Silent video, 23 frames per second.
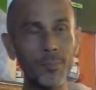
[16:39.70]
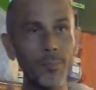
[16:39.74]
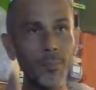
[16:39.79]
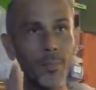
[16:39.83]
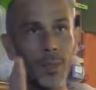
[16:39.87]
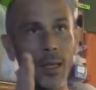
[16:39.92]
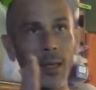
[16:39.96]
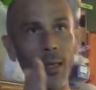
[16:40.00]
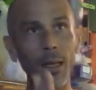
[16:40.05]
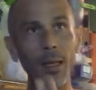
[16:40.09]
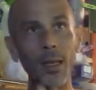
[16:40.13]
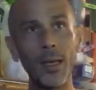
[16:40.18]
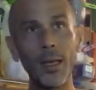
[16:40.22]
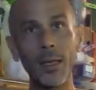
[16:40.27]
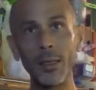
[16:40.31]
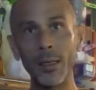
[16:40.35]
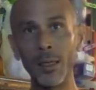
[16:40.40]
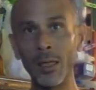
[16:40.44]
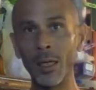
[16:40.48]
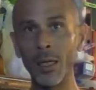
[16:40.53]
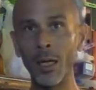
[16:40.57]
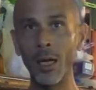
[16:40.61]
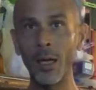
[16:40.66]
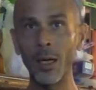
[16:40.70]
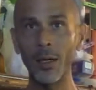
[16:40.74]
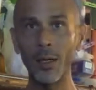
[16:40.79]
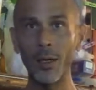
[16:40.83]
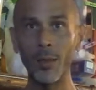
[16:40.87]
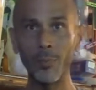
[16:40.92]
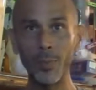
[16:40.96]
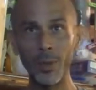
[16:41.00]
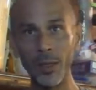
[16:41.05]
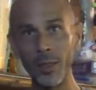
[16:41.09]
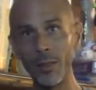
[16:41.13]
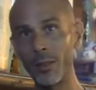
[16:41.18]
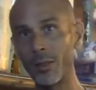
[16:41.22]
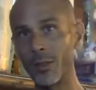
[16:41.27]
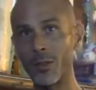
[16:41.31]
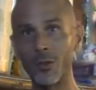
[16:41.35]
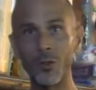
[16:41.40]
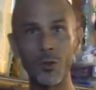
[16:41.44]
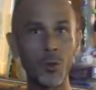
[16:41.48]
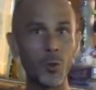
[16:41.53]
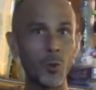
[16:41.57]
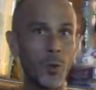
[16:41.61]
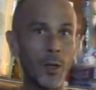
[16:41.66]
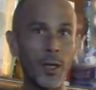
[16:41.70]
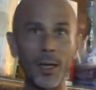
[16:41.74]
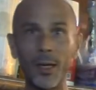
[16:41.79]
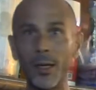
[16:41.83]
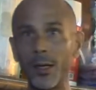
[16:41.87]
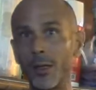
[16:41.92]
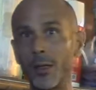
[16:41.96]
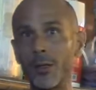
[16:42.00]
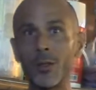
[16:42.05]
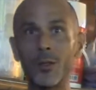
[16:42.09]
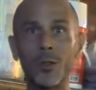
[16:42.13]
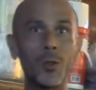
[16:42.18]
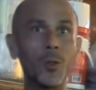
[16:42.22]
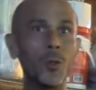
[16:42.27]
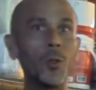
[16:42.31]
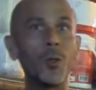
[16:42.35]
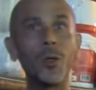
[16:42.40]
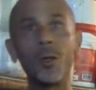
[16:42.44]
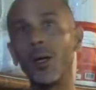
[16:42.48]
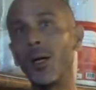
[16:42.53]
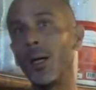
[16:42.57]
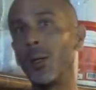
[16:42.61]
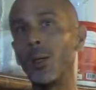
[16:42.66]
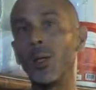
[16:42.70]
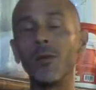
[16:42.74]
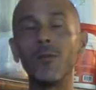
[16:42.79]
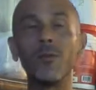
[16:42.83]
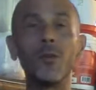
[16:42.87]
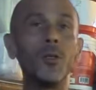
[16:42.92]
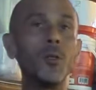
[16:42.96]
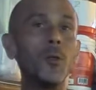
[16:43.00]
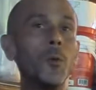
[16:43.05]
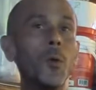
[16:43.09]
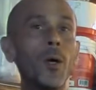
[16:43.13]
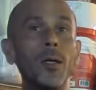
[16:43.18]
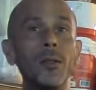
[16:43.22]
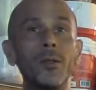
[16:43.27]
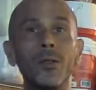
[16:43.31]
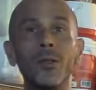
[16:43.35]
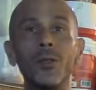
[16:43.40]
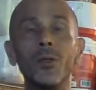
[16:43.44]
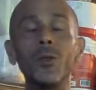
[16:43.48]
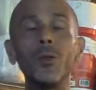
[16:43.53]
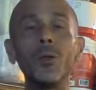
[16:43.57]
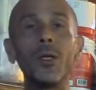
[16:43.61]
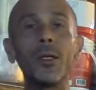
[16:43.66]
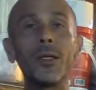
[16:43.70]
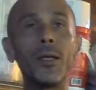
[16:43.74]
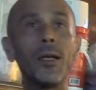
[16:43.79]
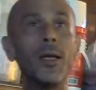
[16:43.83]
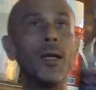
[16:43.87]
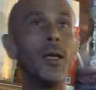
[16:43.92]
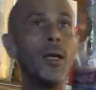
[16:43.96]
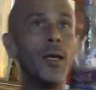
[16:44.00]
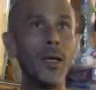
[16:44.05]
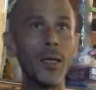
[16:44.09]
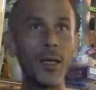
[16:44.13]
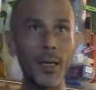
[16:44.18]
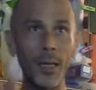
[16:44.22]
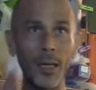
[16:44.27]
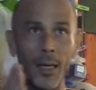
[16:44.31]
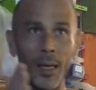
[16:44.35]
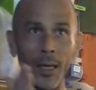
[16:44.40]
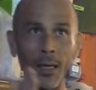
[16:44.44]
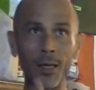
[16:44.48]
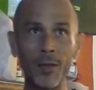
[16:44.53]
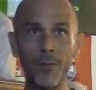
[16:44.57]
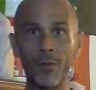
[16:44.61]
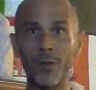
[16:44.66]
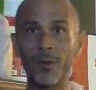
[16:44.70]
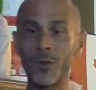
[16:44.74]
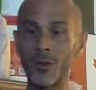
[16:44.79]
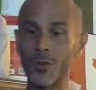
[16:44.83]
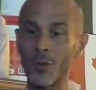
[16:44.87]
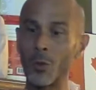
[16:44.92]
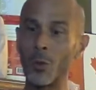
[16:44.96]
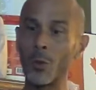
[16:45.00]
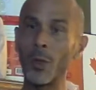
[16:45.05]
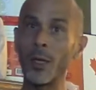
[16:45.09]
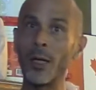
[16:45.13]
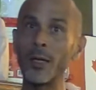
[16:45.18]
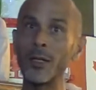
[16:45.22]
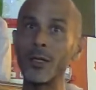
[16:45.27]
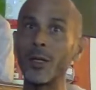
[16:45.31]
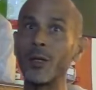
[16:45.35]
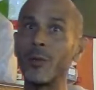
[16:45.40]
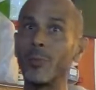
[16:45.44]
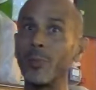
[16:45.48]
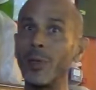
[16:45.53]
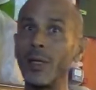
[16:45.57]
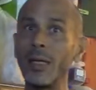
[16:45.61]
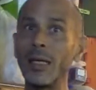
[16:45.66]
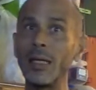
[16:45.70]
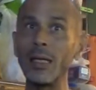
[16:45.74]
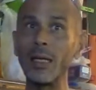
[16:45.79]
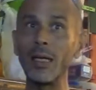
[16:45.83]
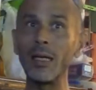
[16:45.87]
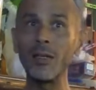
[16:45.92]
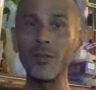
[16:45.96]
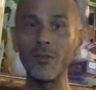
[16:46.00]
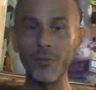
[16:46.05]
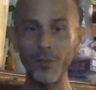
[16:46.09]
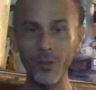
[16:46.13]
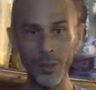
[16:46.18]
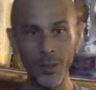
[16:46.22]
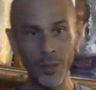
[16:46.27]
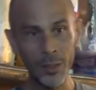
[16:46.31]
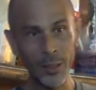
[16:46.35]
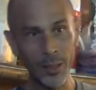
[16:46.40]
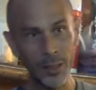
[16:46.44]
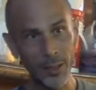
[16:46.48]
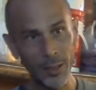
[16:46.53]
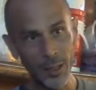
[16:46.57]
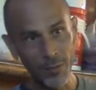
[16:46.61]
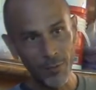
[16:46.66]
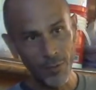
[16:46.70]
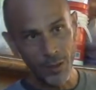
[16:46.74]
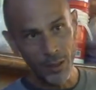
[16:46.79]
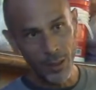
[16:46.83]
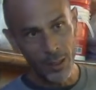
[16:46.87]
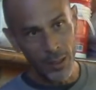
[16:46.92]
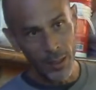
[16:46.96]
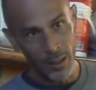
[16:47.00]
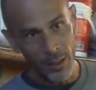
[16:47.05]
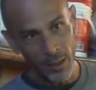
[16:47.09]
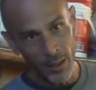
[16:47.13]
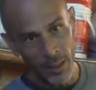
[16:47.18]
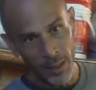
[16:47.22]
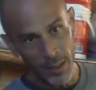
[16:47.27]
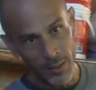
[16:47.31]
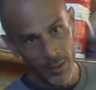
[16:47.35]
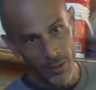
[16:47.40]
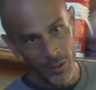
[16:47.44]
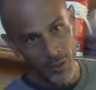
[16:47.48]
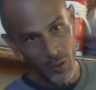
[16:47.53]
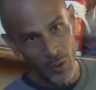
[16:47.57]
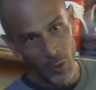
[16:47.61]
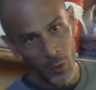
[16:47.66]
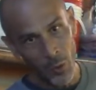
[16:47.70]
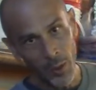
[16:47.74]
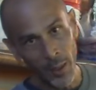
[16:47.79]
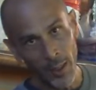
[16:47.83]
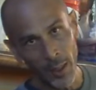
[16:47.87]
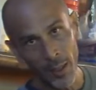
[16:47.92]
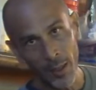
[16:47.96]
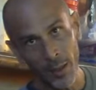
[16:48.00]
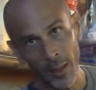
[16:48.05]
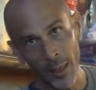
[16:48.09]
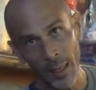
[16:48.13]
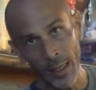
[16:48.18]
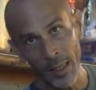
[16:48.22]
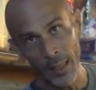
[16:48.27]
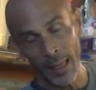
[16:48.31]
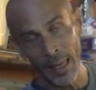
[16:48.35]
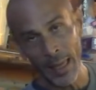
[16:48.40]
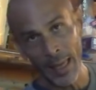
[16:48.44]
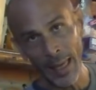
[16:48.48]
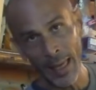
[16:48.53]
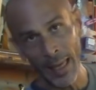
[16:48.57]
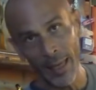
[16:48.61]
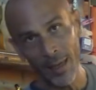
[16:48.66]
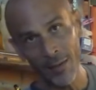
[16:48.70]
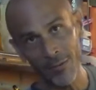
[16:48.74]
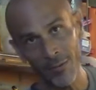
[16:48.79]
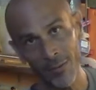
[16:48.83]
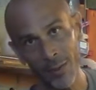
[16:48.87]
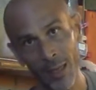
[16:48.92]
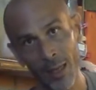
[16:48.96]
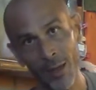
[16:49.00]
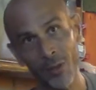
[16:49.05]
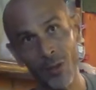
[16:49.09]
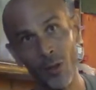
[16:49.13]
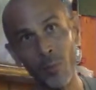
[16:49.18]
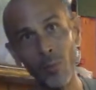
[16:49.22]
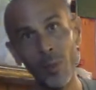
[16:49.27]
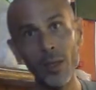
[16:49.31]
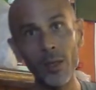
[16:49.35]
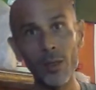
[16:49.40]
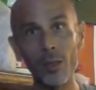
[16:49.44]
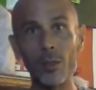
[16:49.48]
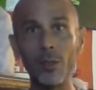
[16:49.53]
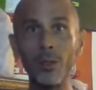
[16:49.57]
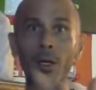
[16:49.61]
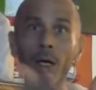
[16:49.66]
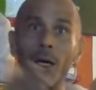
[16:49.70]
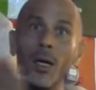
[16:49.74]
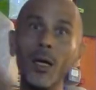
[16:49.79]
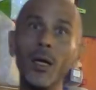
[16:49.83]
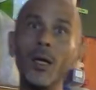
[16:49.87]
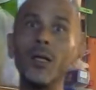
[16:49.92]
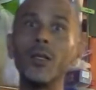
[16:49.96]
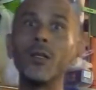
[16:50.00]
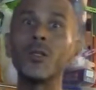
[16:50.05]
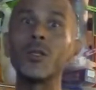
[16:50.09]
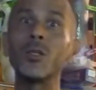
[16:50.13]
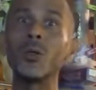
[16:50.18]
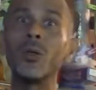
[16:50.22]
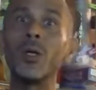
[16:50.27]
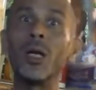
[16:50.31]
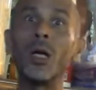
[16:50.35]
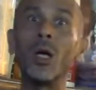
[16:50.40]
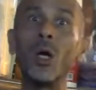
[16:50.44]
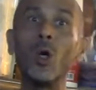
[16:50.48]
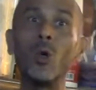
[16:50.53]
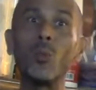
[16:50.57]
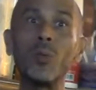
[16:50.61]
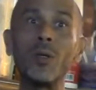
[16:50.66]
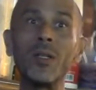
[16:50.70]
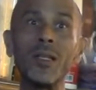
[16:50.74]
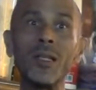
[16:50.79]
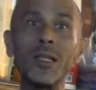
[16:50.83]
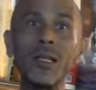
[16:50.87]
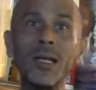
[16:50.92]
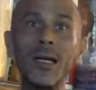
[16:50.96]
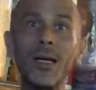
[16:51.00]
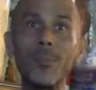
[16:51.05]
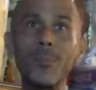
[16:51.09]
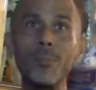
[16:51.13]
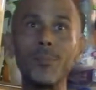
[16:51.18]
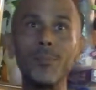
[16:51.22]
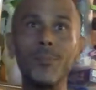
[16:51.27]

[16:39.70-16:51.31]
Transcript: and cut it up into squares or however you want to do it. And if the squares are big enough, you can even cut that square in half down the middle so it opens up,